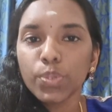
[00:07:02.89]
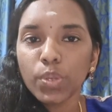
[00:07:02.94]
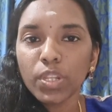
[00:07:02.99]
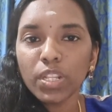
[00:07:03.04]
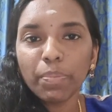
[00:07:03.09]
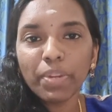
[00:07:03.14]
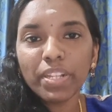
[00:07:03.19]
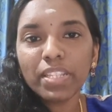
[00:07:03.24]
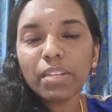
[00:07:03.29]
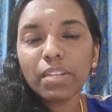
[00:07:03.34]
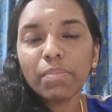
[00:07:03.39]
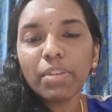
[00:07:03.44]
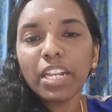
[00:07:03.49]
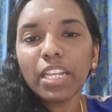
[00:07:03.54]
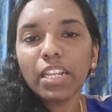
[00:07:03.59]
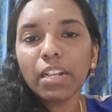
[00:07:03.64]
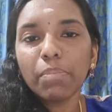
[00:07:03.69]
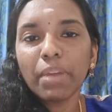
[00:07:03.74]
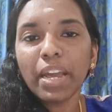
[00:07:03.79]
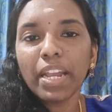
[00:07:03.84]
So in the present
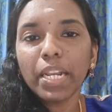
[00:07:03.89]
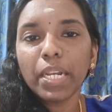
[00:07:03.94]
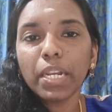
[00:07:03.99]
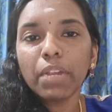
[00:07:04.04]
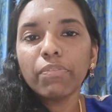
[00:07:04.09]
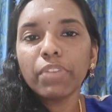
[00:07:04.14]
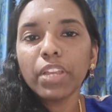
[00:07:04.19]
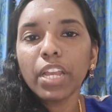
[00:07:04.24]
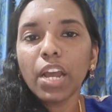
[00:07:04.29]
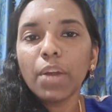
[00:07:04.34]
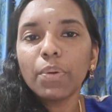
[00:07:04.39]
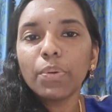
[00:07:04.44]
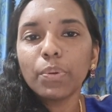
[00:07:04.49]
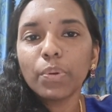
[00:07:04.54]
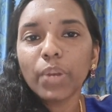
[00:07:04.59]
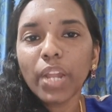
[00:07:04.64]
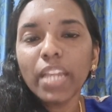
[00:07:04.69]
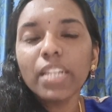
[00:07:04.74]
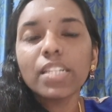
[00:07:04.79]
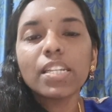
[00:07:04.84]
medical paragraph, we have
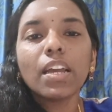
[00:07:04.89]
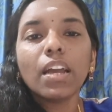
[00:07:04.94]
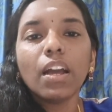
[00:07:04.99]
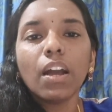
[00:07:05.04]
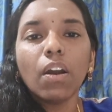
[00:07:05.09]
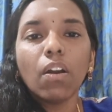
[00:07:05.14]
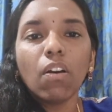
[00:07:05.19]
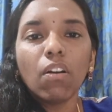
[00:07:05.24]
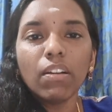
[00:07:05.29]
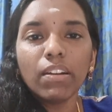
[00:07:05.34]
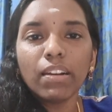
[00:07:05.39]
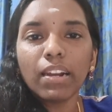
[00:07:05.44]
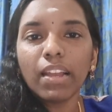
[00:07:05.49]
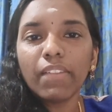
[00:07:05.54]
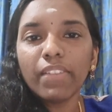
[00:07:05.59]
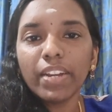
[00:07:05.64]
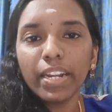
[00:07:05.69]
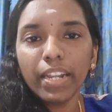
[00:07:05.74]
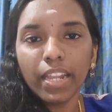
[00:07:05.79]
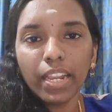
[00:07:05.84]
to write all
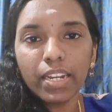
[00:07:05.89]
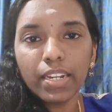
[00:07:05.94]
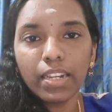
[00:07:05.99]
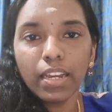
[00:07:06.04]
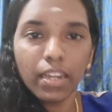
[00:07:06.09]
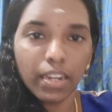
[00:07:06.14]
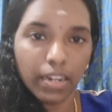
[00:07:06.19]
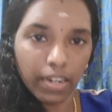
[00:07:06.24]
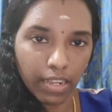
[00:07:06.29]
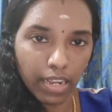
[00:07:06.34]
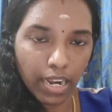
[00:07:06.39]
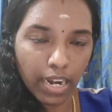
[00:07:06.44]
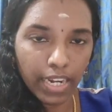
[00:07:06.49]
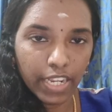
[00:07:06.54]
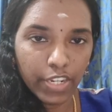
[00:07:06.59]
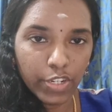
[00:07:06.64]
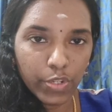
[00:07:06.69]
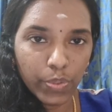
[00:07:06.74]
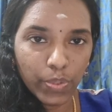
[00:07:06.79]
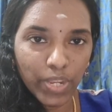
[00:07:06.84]
relevant data
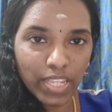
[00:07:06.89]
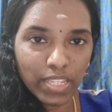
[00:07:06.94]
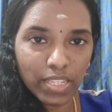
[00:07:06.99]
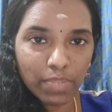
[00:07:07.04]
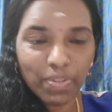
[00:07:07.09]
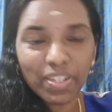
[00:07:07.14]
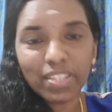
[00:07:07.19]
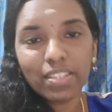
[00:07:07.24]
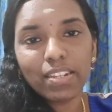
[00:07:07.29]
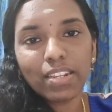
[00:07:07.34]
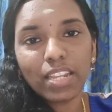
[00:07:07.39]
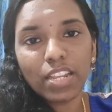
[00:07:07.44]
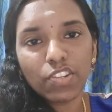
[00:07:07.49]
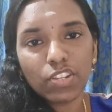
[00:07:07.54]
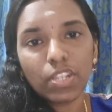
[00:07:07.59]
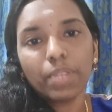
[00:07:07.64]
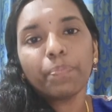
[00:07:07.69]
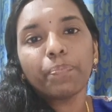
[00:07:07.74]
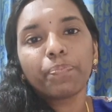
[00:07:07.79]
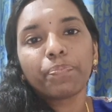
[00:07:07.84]
regarding today's
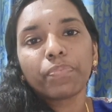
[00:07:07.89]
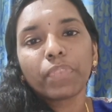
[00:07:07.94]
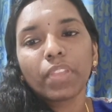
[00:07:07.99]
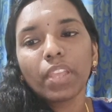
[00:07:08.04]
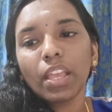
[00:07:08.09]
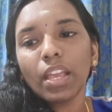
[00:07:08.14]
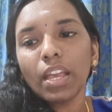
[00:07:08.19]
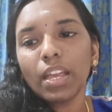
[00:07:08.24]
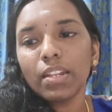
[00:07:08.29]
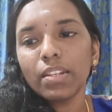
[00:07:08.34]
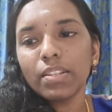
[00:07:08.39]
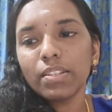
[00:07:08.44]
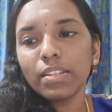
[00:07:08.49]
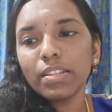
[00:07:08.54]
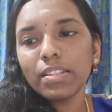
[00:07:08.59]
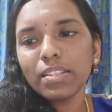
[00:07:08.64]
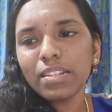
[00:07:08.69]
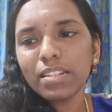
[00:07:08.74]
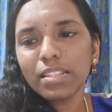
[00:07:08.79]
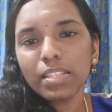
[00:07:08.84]
presentation, and
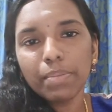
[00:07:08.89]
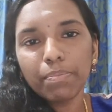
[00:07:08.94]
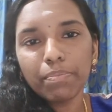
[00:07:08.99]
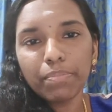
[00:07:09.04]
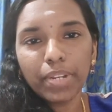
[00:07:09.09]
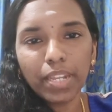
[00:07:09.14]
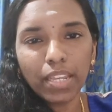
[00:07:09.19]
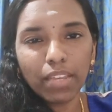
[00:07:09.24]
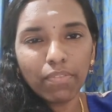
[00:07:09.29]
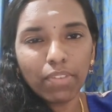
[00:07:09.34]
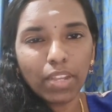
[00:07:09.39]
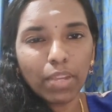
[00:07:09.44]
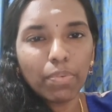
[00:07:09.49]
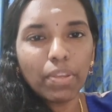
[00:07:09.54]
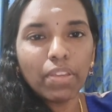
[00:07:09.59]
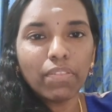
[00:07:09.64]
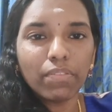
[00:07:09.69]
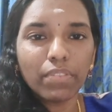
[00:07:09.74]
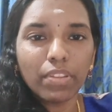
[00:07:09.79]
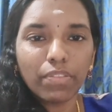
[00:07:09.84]
just simply,
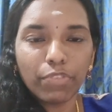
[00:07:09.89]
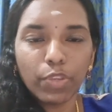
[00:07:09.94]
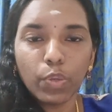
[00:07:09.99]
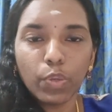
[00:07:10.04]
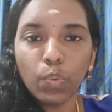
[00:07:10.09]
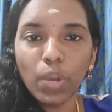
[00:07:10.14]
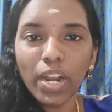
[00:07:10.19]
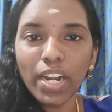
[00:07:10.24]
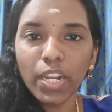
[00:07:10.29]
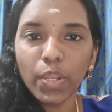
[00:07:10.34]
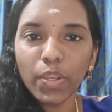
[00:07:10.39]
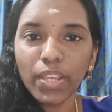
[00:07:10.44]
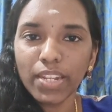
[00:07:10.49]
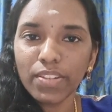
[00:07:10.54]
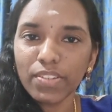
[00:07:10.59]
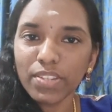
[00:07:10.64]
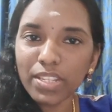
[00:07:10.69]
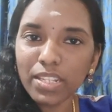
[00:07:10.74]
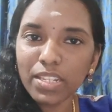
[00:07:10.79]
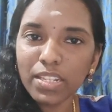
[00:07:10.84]
maybe if you want, we
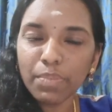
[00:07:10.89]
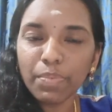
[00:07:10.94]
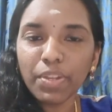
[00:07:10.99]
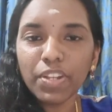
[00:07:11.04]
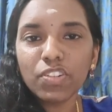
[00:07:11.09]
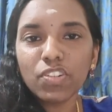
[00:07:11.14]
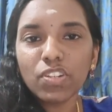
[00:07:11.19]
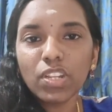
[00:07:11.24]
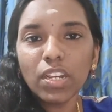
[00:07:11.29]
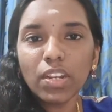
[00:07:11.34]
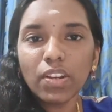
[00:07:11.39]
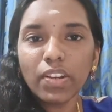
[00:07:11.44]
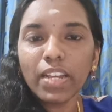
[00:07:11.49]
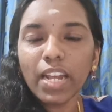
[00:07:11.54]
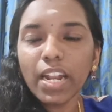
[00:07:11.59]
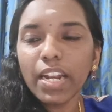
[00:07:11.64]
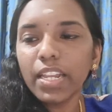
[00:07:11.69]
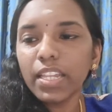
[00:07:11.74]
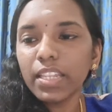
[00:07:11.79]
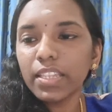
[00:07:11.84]
can just mention
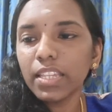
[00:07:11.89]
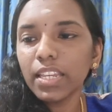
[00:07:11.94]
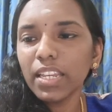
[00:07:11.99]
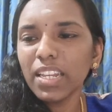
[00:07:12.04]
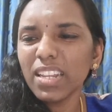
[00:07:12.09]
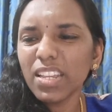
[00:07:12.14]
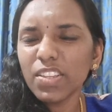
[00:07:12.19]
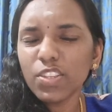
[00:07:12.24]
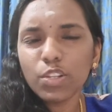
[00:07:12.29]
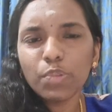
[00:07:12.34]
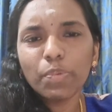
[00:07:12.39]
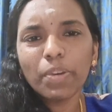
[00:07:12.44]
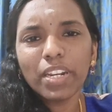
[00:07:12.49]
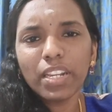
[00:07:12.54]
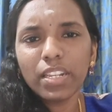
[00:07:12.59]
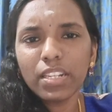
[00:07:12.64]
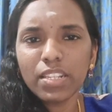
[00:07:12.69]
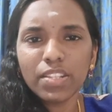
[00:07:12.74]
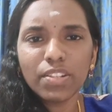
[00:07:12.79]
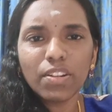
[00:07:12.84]
regarding the indigestion,
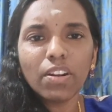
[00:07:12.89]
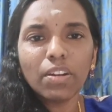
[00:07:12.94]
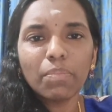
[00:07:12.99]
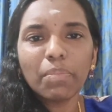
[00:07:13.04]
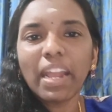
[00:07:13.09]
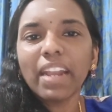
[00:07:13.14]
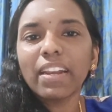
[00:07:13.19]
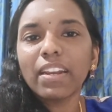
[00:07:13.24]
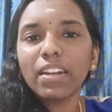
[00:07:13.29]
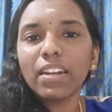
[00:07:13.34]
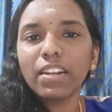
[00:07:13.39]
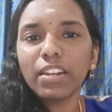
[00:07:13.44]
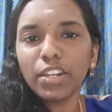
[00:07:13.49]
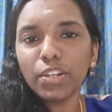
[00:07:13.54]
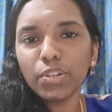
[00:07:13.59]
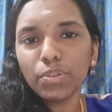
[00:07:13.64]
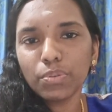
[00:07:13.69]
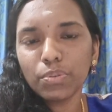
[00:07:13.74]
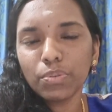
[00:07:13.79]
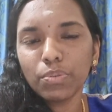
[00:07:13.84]
but it is not
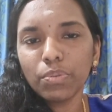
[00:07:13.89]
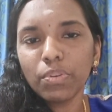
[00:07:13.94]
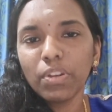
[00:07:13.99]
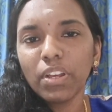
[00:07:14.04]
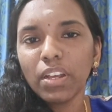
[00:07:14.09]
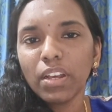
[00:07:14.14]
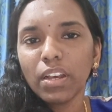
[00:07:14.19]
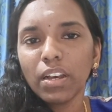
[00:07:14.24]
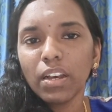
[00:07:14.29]
mandatory to